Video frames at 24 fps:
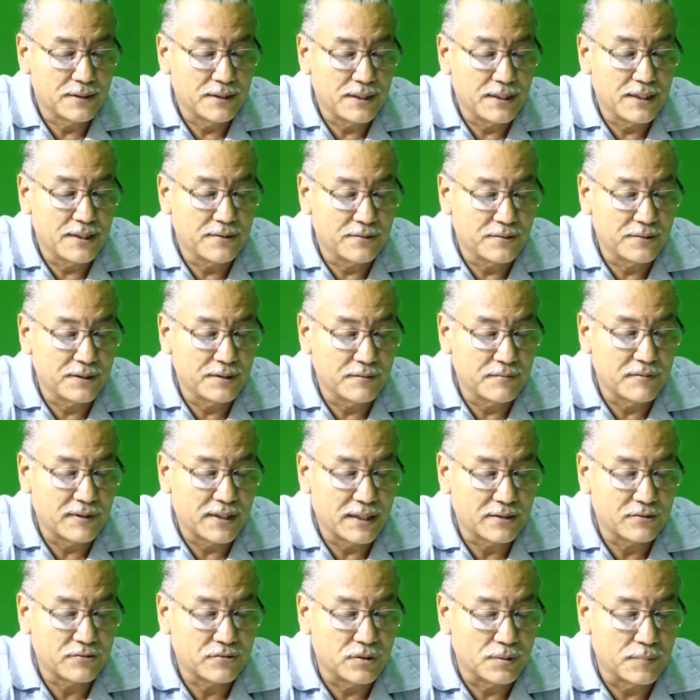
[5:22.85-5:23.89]
is in
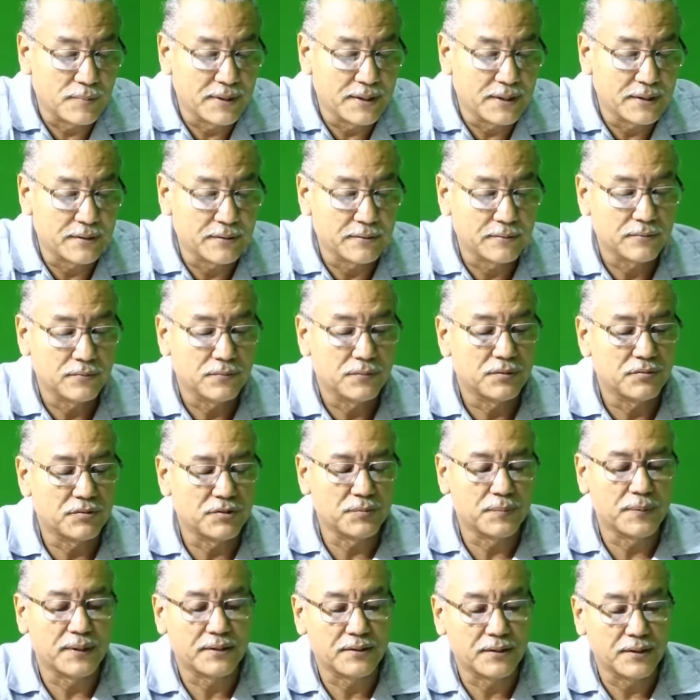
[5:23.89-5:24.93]
fact troubling with
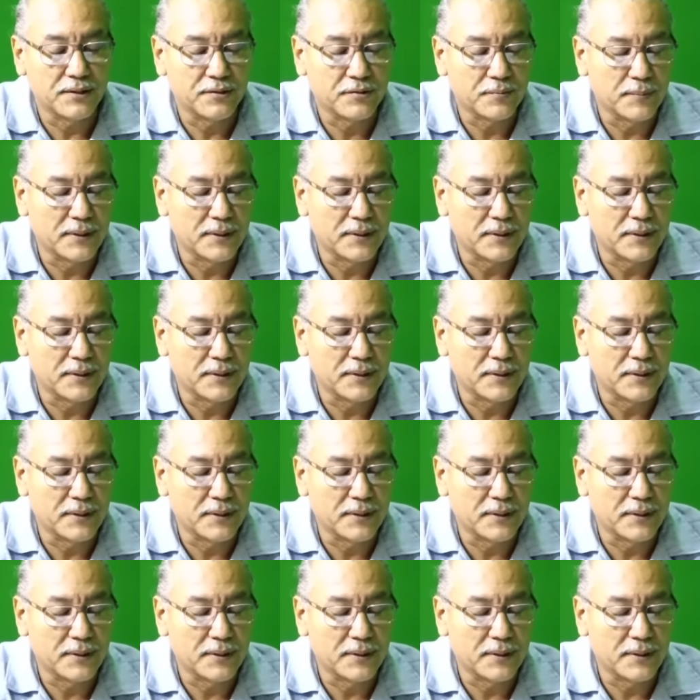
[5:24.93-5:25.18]
respect to this